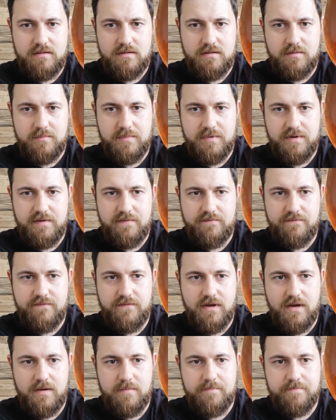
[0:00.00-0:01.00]
A little bit
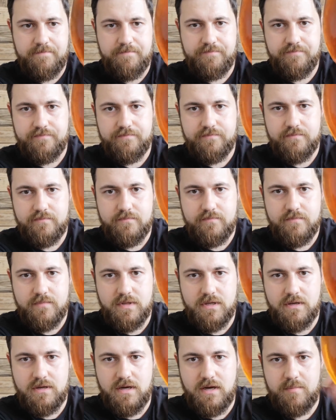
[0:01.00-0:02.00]
of
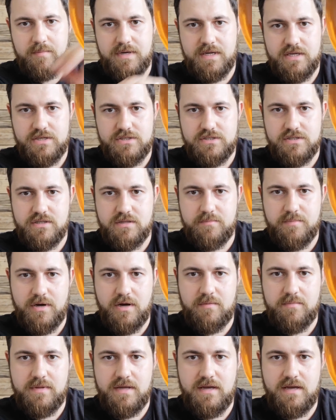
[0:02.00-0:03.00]
carbonation at the
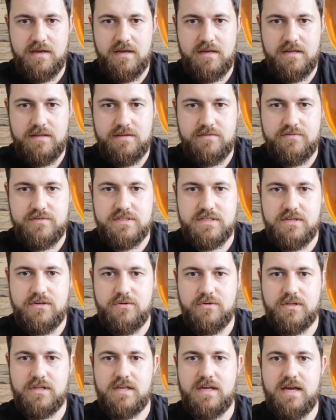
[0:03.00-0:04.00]
bottom there. There's a
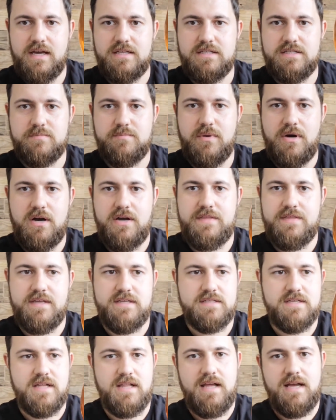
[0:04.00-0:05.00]
nucleated spot in
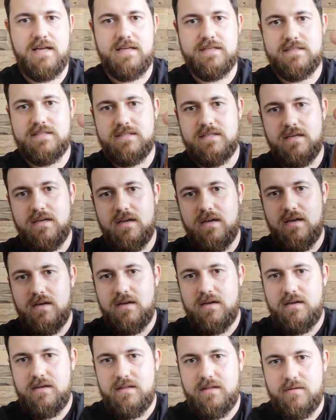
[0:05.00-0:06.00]
this glass.
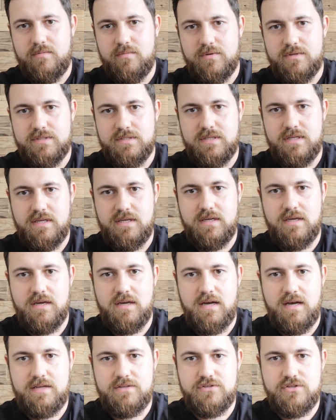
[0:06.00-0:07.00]
It was the
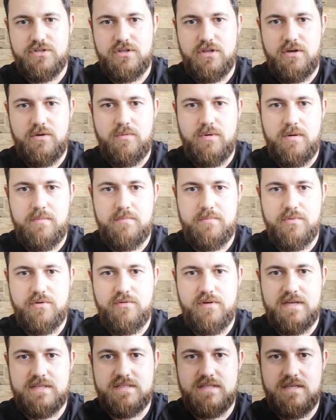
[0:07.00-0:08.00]
Angelo
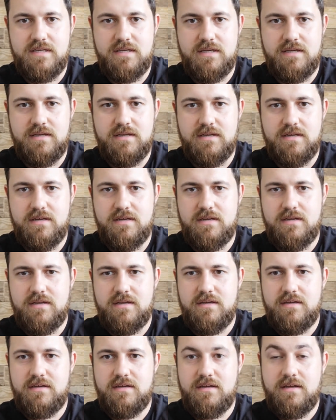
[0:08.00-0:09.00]
Peretti
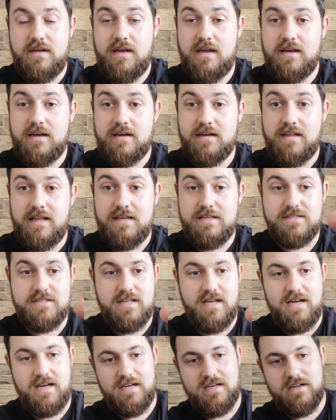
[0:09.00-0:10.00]
glass
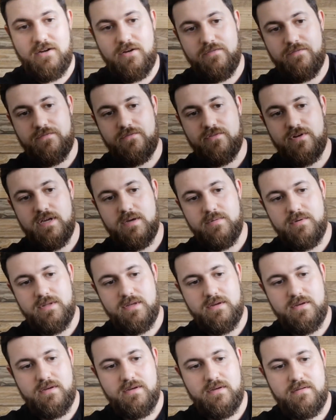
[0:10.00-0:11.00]
that I got free with
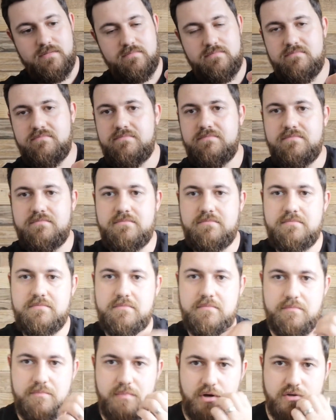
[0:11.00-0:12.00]
a
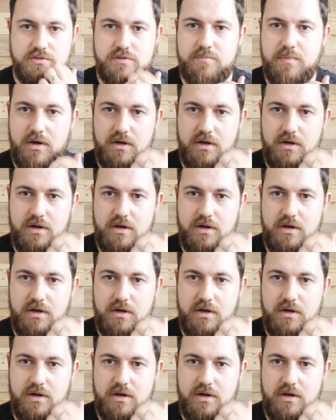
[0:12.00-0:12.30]
box of